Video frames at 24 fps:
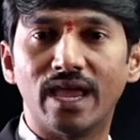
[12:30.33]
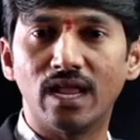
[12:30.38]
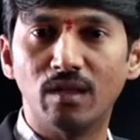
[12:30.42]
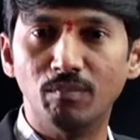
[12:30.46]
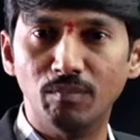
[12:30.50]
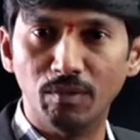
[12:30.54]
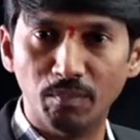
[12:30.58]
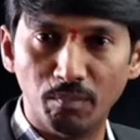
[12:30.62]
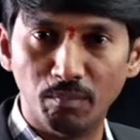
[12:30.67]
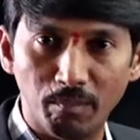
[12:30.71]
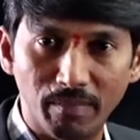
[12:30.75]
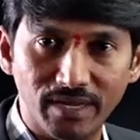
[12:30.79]
can
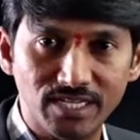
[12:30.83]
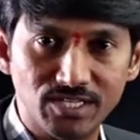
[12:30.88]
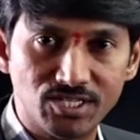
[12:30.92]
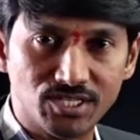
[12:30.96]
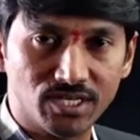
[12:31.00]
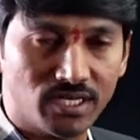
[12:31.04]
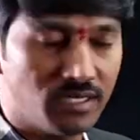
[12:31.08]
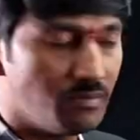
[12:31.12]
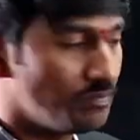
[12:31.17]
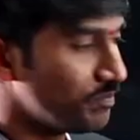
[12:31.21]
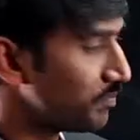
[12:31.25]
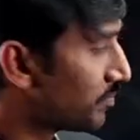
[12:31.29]
be
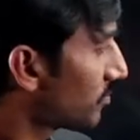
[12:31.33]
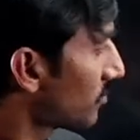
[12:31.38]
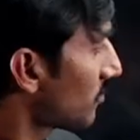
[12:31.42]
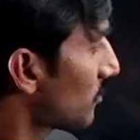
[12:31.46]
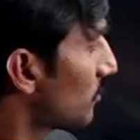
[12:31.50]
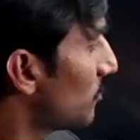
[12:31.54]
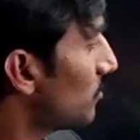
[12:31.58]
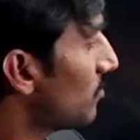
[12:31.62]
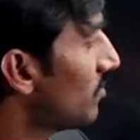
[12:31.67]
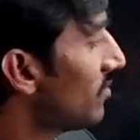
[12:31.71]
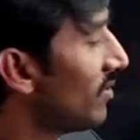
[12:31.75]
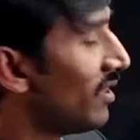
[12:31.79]
measured
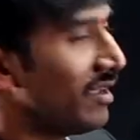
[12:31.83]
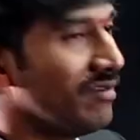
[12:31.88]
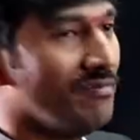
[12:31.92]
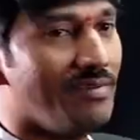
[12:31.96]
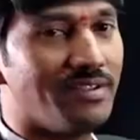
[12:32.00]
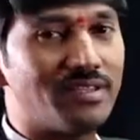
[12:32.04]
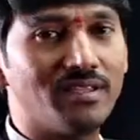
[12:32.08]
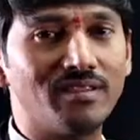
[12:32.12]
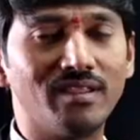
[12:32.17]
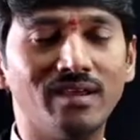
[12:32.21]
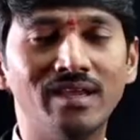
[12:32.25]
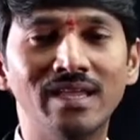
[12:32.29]

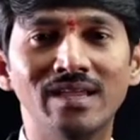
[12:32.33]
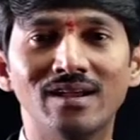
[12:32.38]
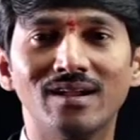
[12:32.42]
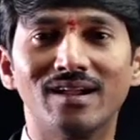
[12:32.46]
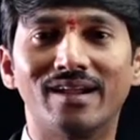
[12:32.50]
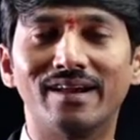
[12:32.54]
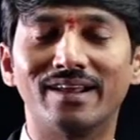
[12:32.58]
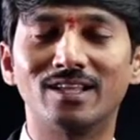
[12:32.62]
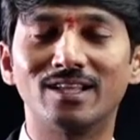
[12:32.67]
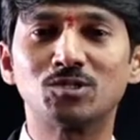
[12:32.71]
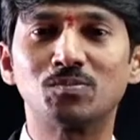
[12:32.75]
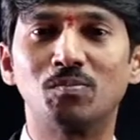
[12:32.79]
with the
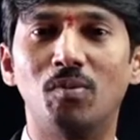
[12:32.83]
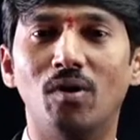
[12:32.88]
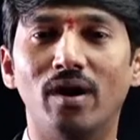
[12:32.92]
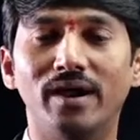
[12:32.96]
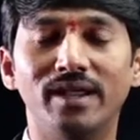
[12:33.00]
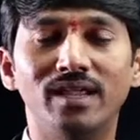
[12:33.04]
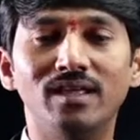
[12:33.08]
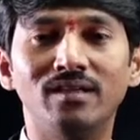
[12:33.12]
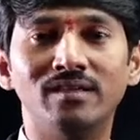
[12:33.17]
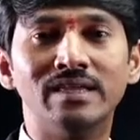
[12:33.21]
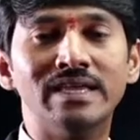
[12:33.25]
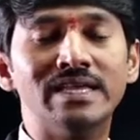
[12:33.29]

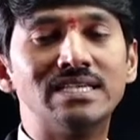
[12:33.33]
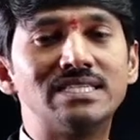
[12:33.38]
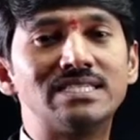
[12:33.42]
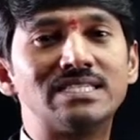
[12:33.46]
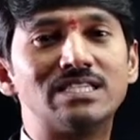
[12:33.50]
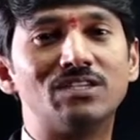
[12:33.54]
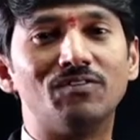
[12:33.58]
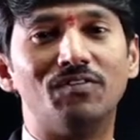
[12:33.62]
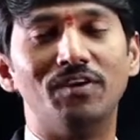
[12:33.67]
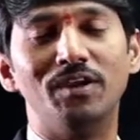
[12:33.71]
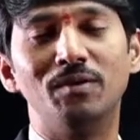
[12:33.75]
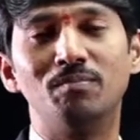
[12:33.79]
corresponding
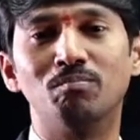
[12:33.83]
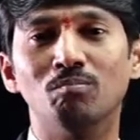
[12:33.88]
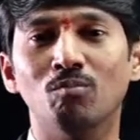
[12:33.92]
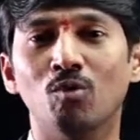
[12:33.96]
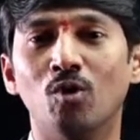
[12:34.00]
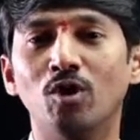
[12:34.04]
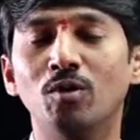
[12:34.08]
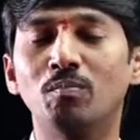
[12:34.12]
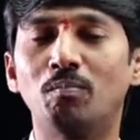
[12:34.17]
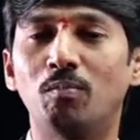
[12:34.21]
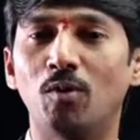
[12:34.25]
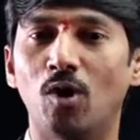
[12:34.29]
sweep
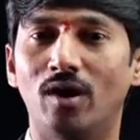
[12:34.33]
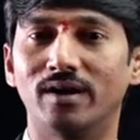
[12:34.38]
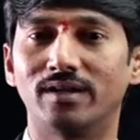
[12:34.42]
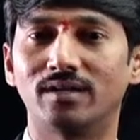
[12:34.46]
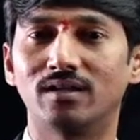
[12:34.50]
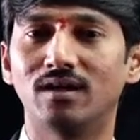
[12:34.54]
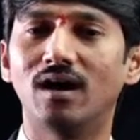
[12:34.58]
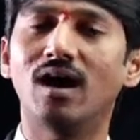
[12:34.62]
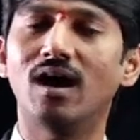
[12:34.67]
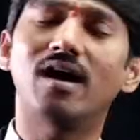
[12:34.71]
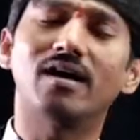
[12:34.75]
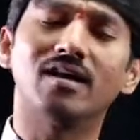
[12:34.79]
mode
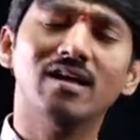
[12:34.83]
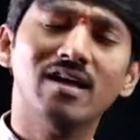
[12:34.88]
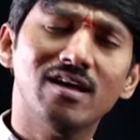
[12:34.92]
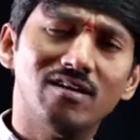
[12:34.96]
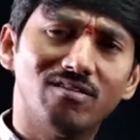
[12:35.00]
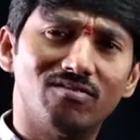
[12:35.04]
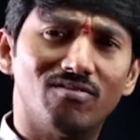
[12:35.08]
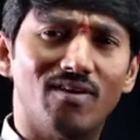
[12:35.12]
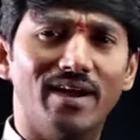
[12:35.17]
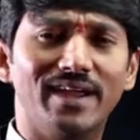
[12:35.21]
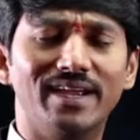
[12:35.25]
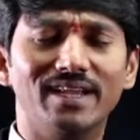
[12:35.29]
plot or
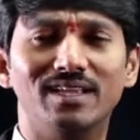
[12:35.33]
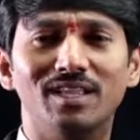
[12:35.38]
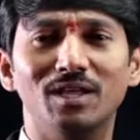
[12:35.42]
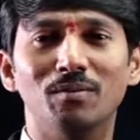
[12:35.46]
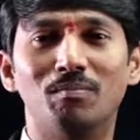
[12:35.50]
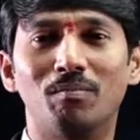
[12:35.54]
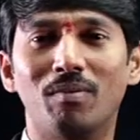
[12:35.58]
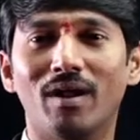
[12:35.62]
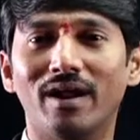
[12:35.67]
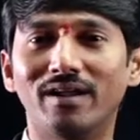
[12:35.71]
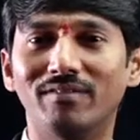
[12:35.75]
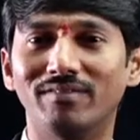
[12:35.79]

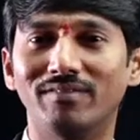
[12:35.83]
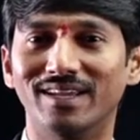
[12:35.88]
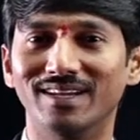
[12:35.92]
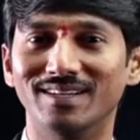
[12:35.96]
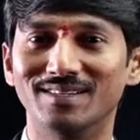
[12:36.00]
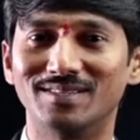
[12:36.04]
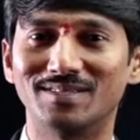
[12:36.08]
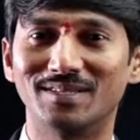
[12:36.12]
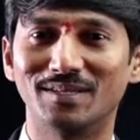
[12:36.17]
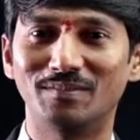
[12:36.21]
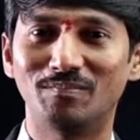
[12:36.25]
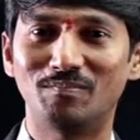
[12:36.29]
YT plot, we
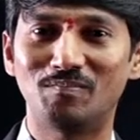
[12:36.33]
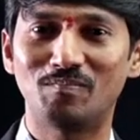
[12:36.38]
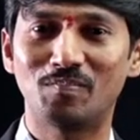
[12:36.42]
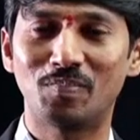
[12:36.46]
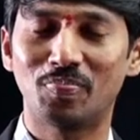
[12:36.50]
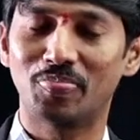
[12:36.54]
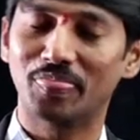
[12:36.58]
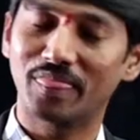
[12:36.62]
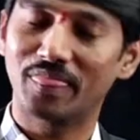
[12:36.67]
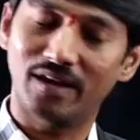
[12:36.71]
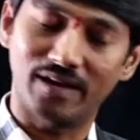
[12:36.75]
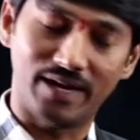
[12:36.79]
can say.
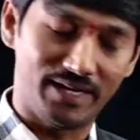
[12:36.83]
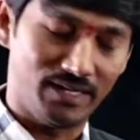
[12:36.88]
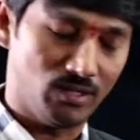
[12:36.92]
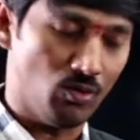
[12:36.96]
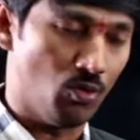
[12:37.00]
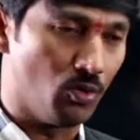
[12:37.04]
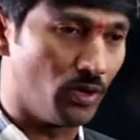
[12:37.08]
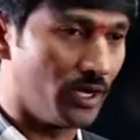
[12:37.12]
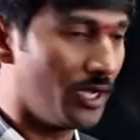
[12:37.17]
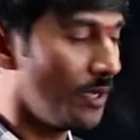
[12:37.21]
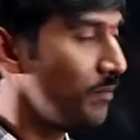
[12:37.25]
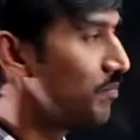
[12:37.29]
Right,
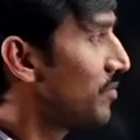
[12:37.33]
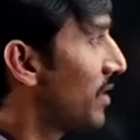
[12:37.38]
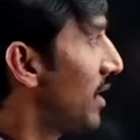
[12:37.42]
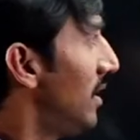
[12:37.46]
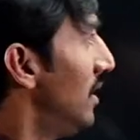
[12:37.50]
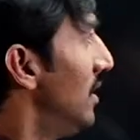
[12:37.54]
okay.